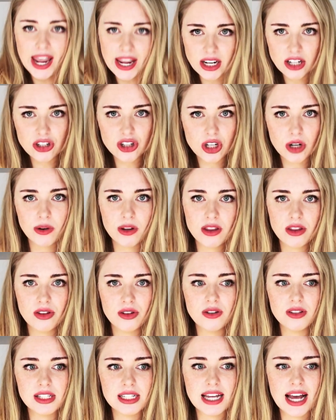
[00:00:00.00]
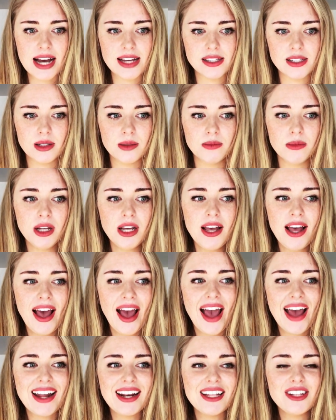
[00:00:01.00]
to show enthusiasm,
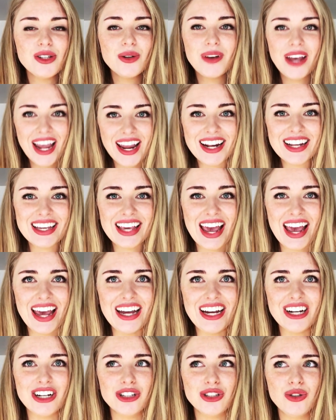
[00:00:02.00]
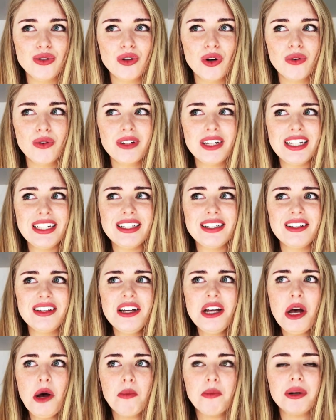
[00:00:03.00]
and it's okay to care. You don't need to
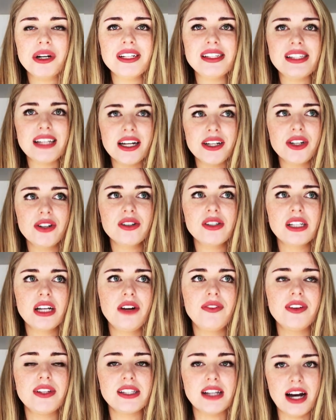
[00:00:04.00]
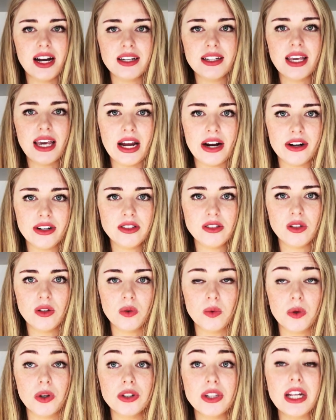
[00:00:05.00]
present yourself as uncaring to the
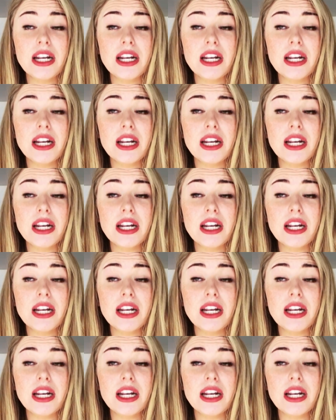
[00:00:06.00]
world.